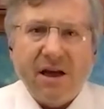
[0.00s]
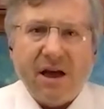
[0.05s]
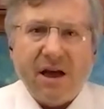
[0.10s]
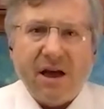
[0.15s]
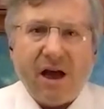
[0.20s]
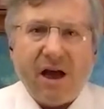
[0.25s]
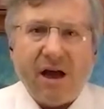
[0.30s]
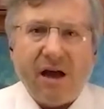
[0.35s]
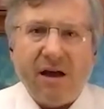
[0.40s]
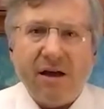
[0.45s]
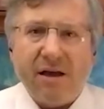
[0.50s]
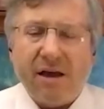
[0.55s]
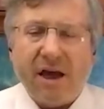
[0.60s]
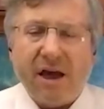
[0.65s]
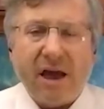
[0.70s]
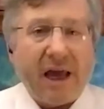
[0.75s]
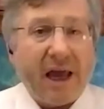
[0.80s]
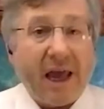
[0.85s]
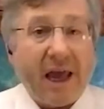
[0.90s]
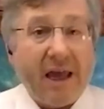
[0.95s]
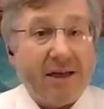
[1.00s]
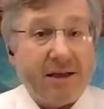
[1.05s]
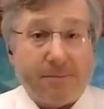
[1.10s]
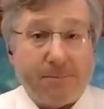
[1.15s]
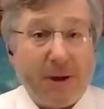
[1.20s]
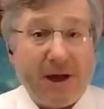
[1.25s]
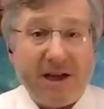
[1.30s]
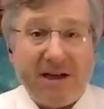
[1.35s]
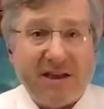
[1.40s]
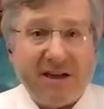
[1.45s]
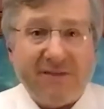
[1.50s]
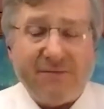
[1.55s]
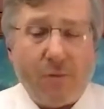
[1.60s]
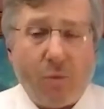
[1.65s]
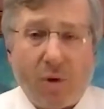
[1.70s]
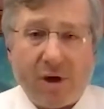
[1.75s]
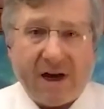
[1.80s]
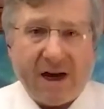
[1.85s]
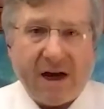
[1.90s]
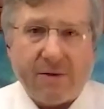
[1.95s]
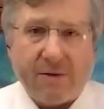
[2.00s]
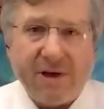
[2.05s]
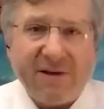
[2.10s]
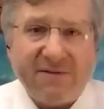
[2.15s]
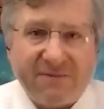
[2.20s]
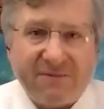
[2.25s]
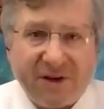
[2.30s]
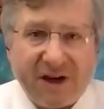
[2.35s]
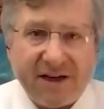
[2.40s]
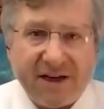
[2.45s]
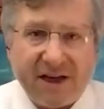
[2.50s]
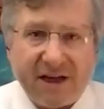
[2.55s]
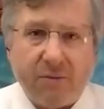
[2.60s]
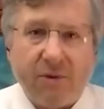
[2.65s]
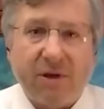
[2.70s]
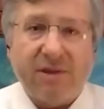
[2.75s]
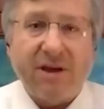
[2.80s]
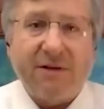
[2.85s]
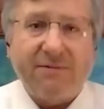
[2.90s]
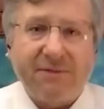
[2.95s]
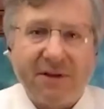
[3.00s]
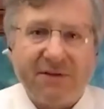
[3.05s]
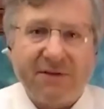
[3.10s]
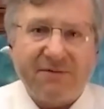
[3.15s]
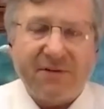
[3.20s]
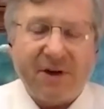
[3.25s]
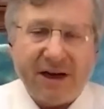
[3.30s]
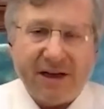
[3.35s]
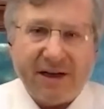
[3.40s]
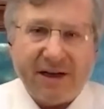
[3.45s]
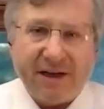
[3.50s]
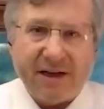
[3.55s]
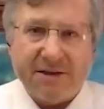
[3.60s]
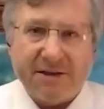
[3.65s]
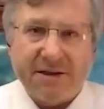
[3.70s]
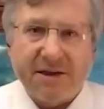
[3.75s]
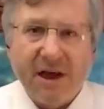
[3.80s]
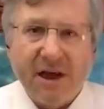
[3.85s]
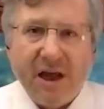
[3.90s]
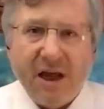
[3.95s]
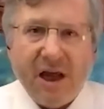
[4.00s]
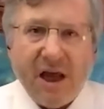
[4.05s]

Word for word: uh, it depends even what area of finance, what level of finance.